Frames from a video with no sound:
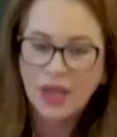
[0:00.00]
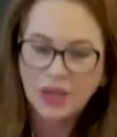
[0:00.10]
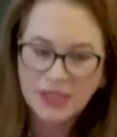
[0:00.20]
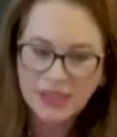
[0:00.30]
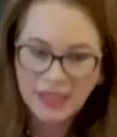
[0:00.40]

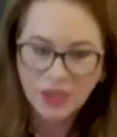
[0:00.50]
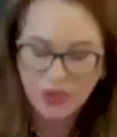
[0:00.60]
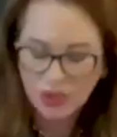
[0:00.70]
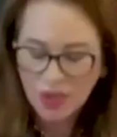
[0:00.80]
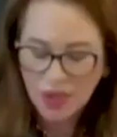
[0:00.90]

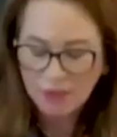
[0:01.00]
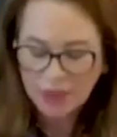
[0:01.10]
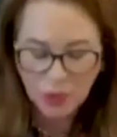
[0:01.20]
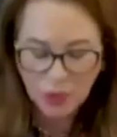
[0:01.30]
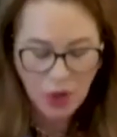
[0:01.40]
decisions
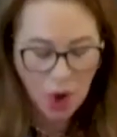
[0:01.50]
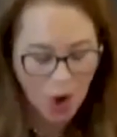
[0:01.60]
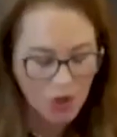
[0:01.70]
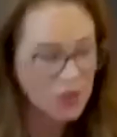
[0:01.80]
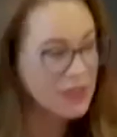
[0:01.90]
between
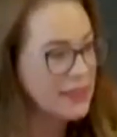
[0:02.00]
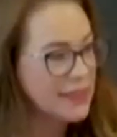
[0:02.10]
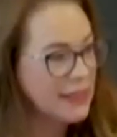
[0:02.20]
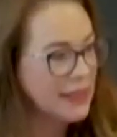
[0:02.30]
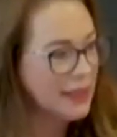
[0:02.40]

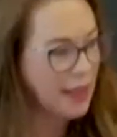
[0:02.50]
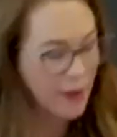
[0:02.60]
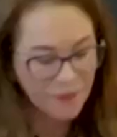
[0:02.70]
urgency